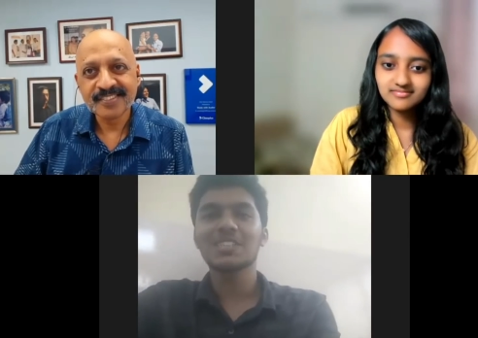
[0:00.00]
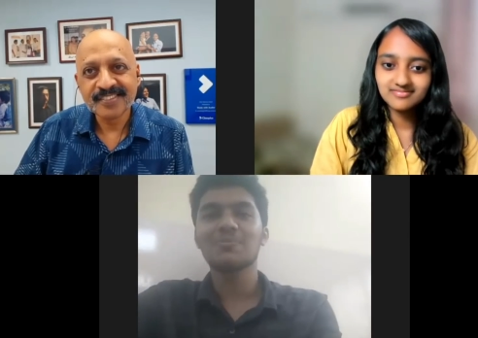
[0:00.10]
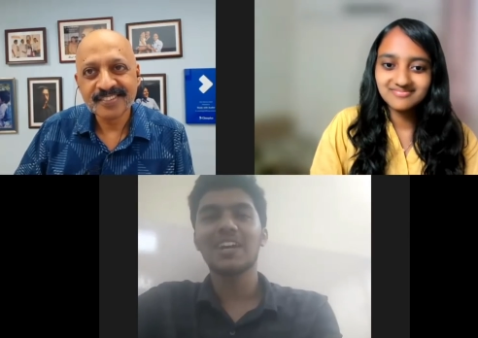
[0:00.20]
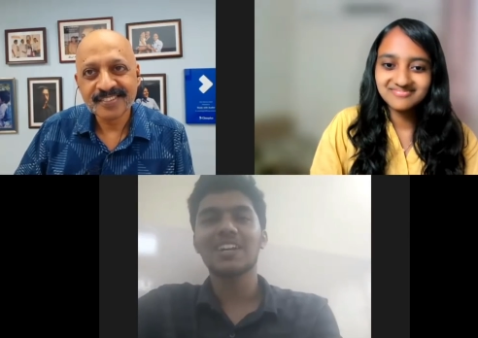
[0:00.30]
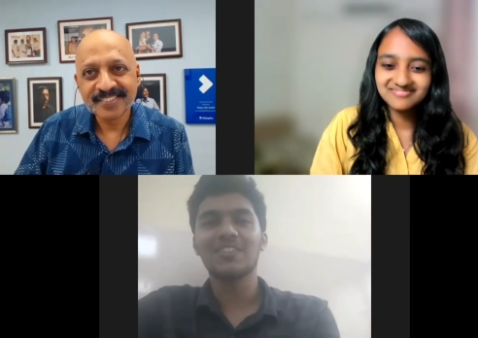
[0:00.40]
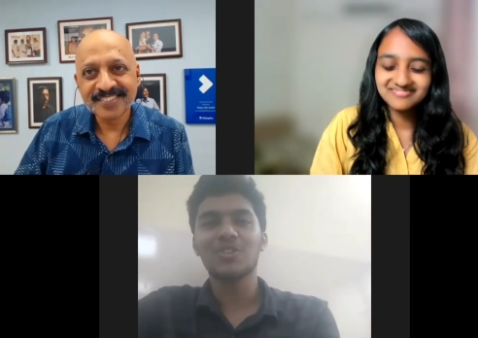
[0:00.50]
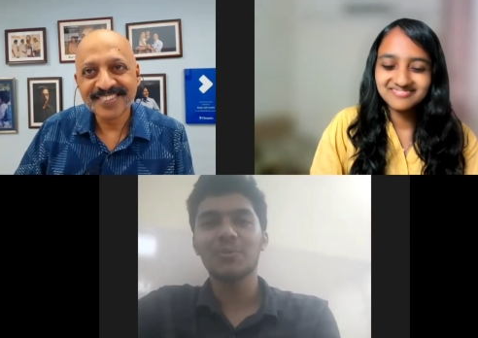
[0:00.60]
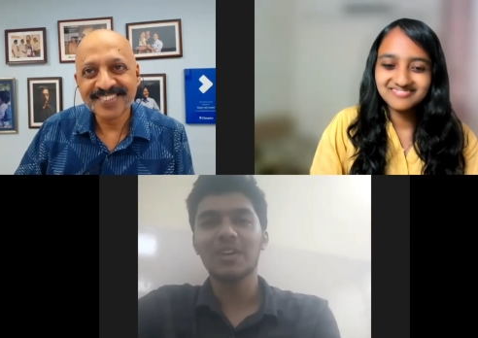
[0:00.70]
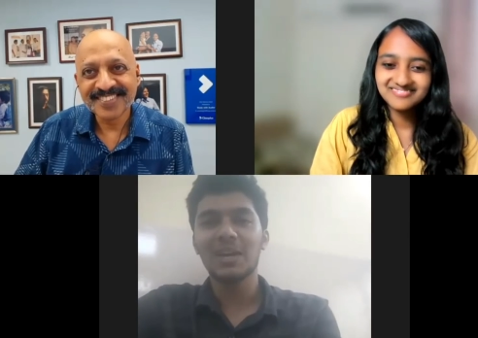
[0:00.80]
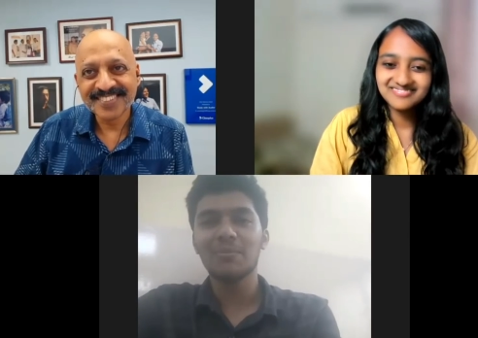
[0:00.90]
Speaker 1: perspective
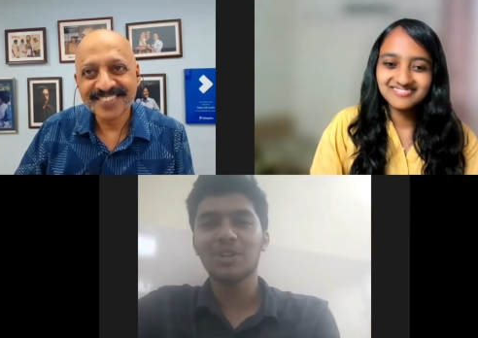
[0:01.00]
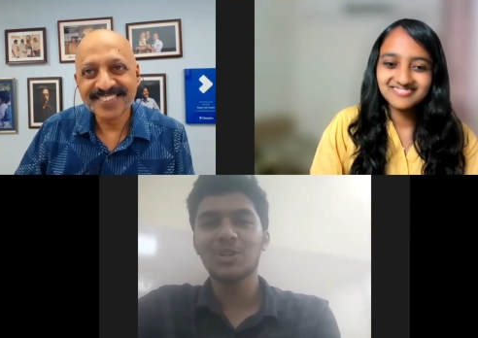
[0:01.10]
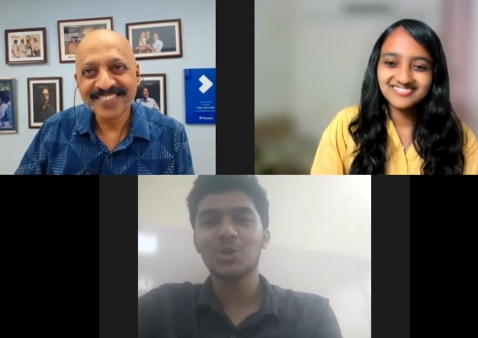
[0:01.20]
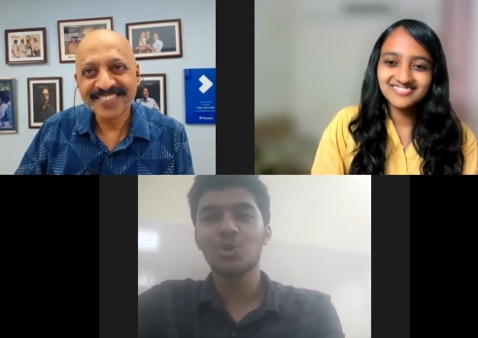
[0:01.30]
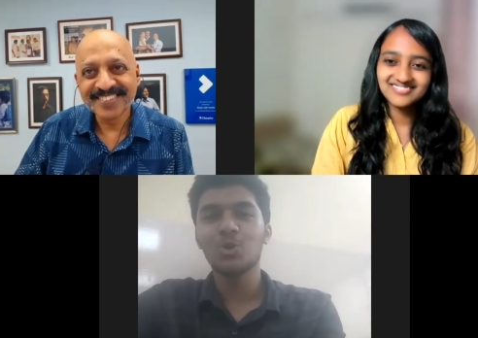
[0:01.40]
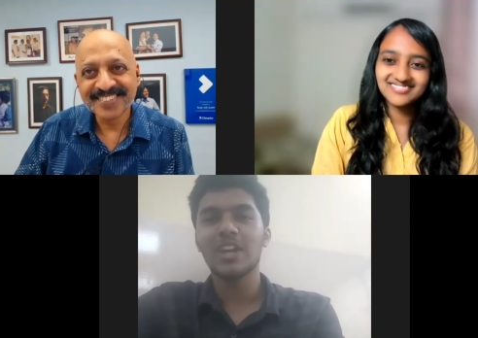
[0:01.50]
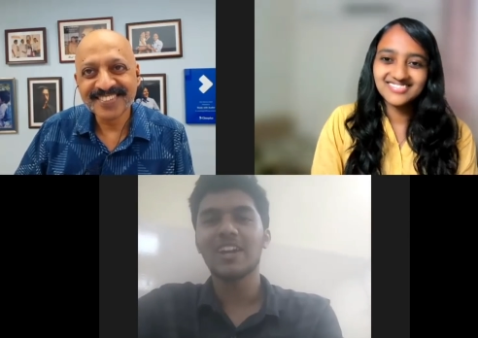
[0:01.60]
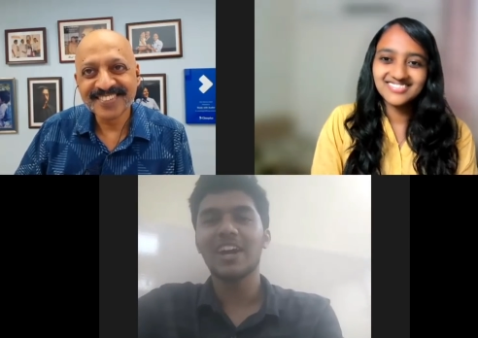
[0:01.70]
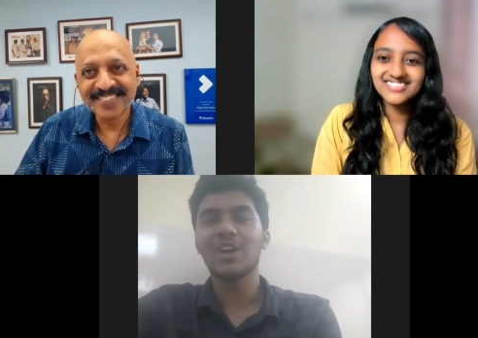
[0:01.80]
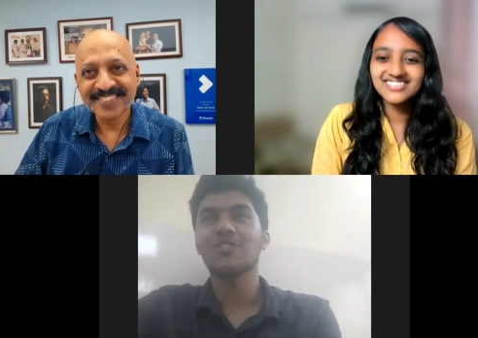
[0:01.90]
to be able to do
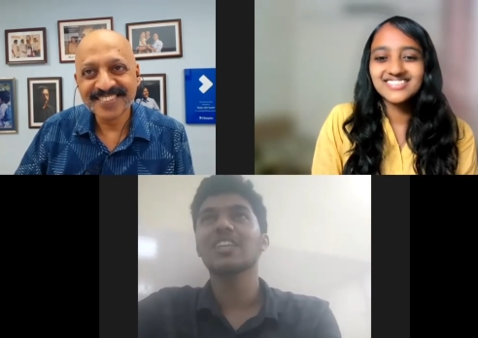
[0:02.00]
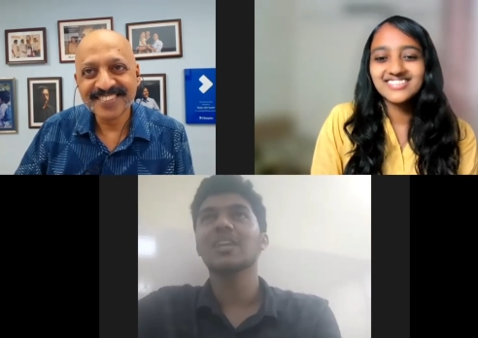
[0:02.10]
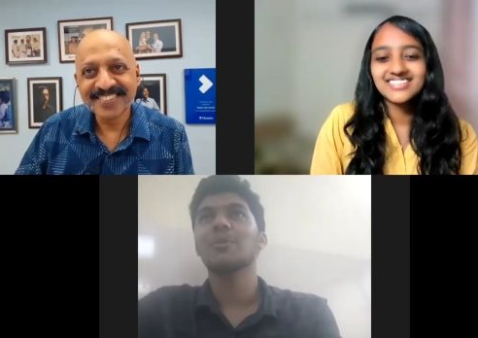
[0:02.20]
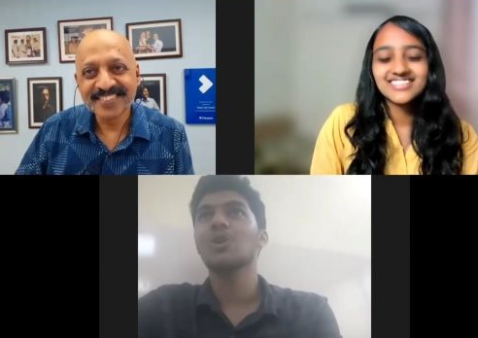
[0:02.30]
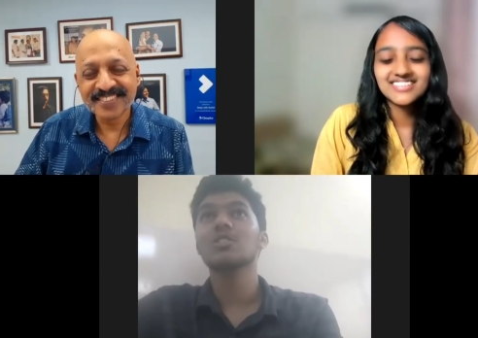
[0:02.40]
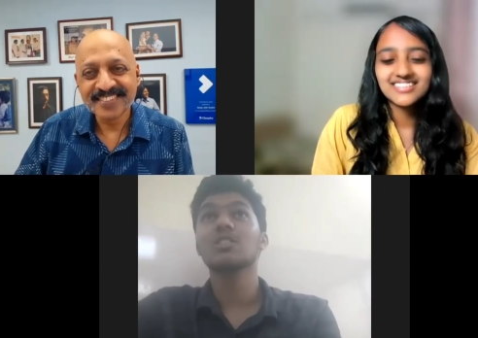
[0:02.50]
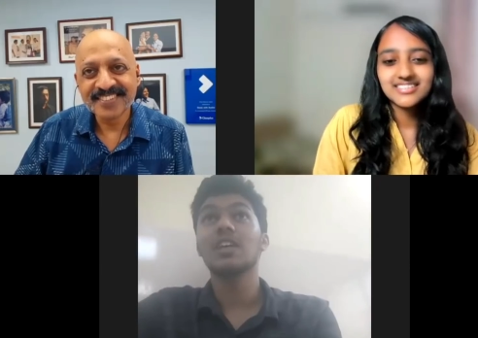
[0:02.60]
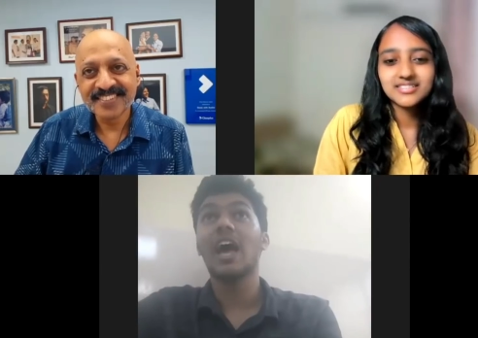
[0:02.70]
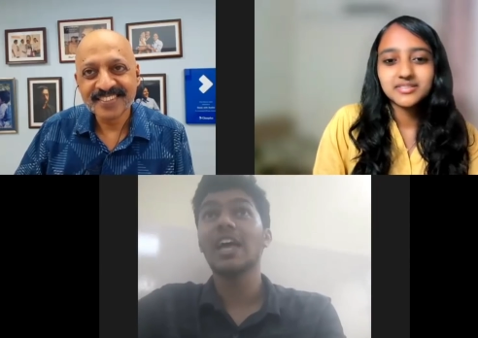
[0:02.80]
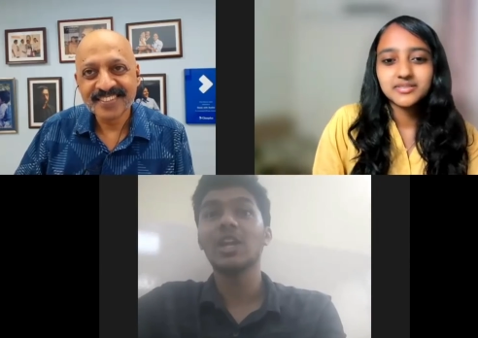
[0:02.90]
that kind of thing
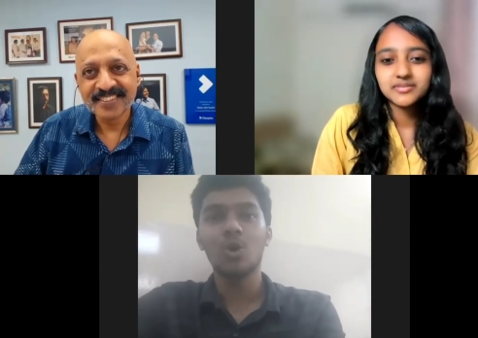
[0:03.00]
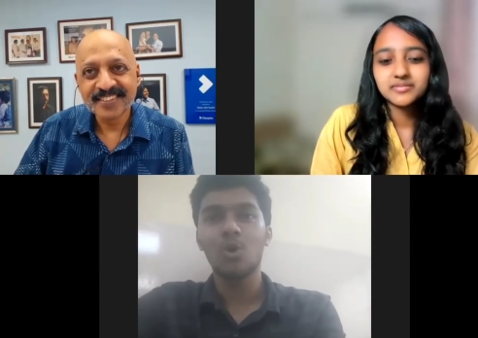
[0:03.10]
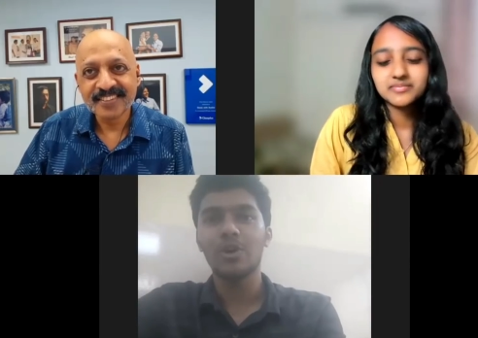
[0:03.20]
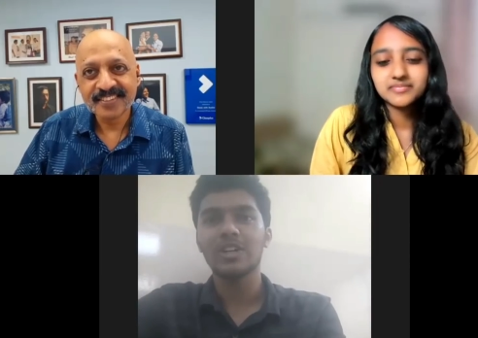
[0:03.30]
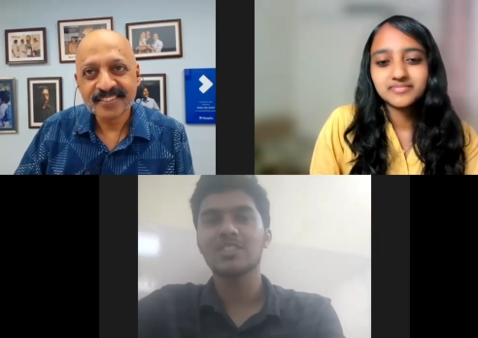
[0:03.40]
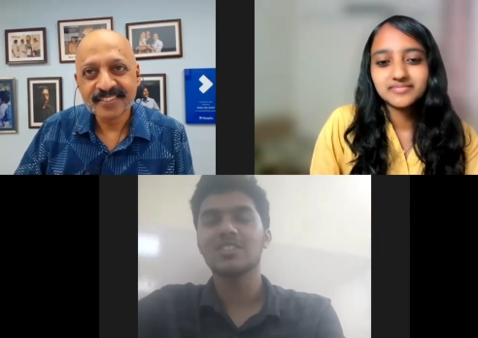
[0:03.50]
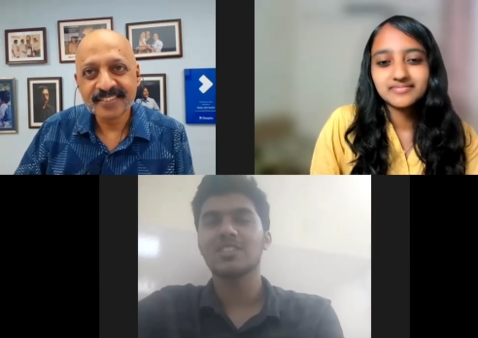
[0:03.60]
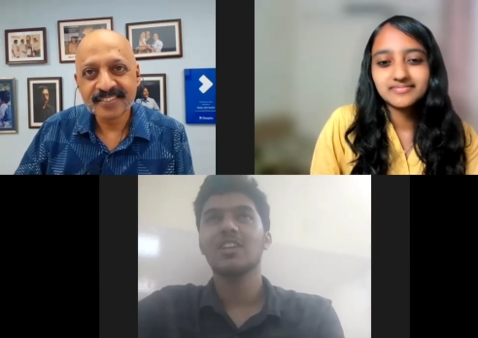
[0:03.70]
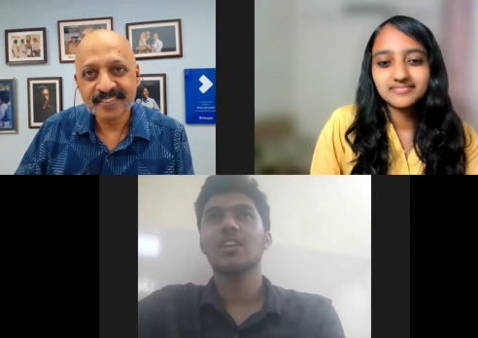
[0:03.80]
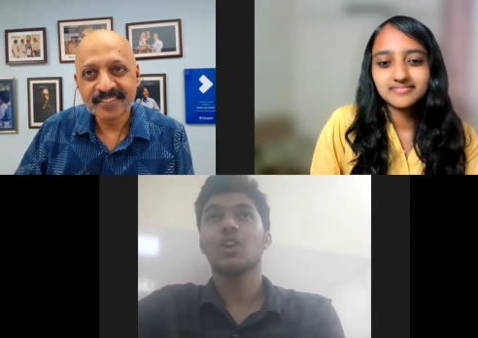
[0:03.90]
because I know
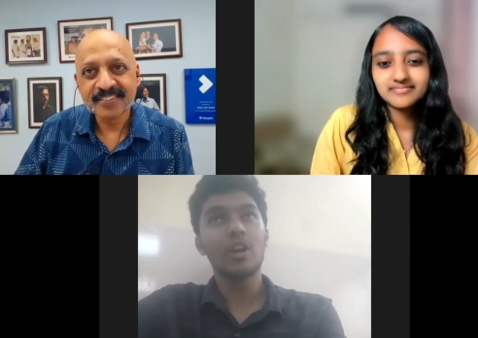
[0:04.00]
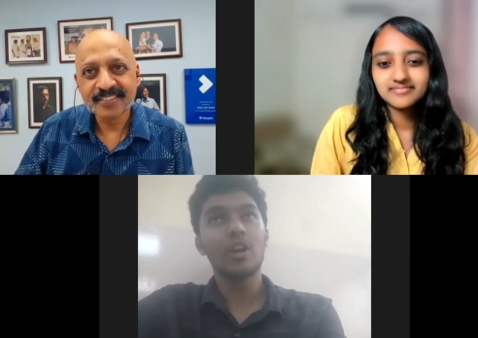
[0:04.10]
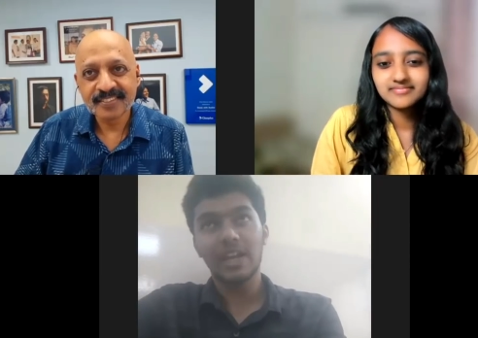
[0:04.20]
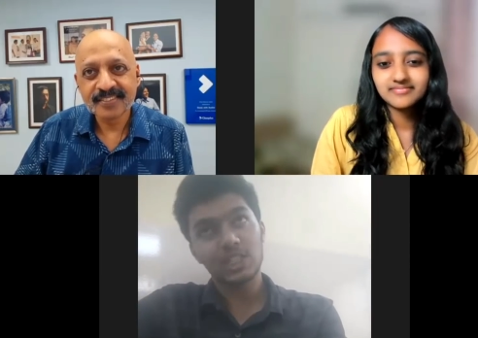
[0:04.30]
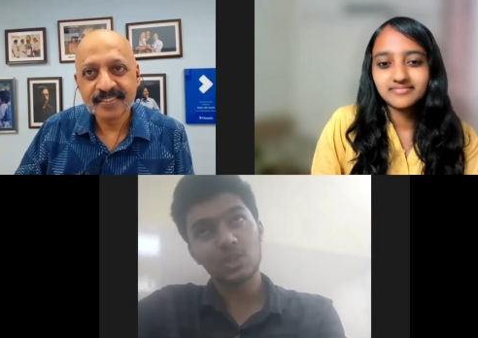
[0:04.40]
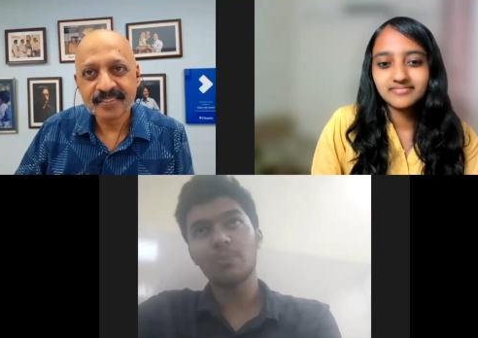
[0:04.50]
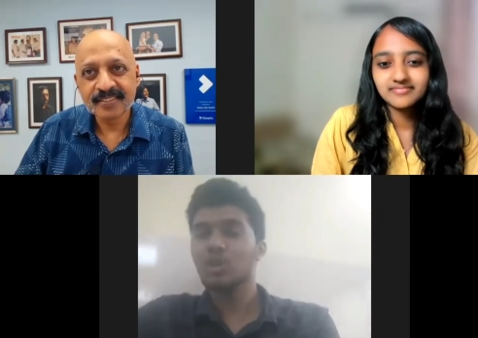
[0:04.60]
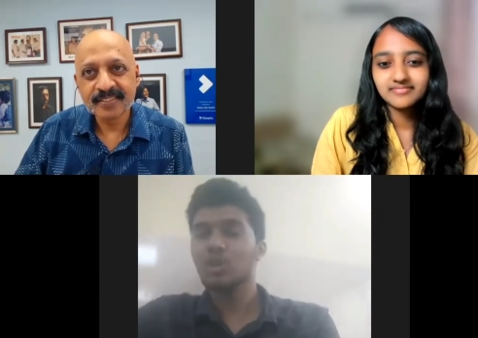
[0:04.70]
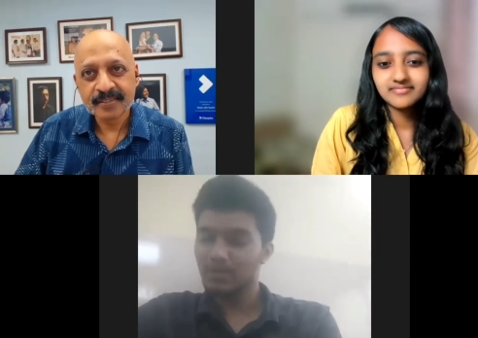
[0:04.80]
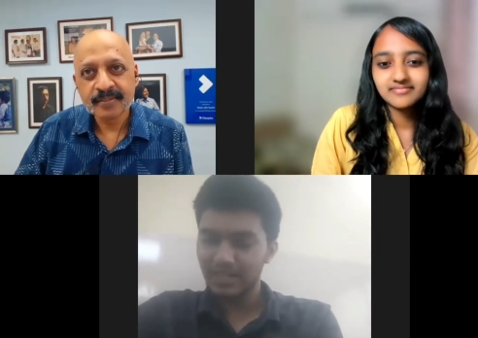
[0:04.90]
it's not next to
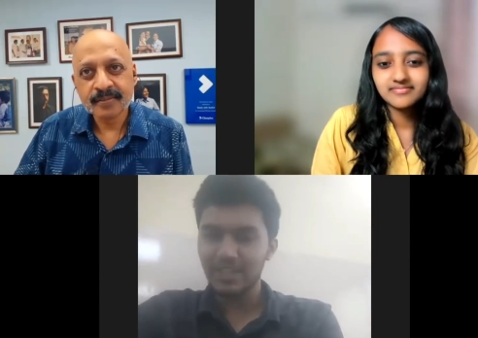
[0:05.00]
impossible.